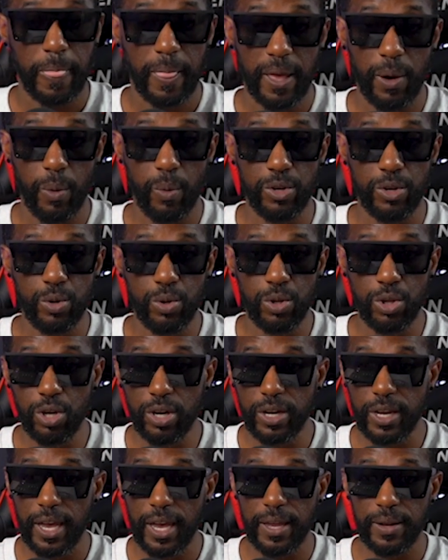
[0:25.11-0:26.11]
And when you
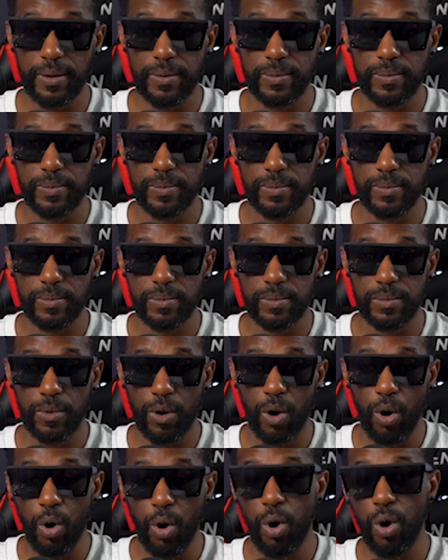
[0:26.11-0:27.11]
look at
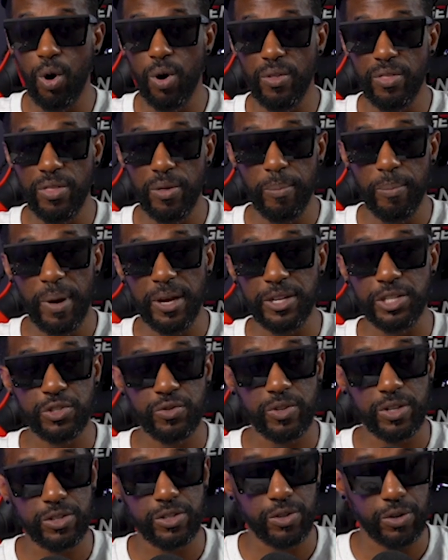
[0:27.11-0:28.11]
all the
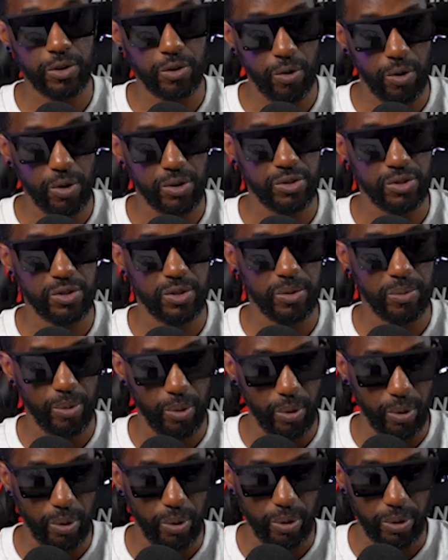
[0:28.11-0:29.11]
metrics across the
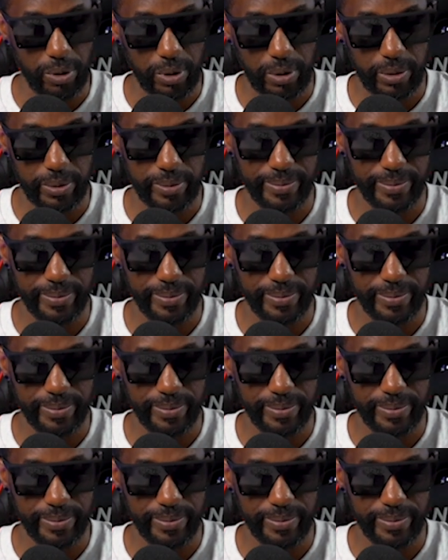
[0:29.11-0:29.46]
board,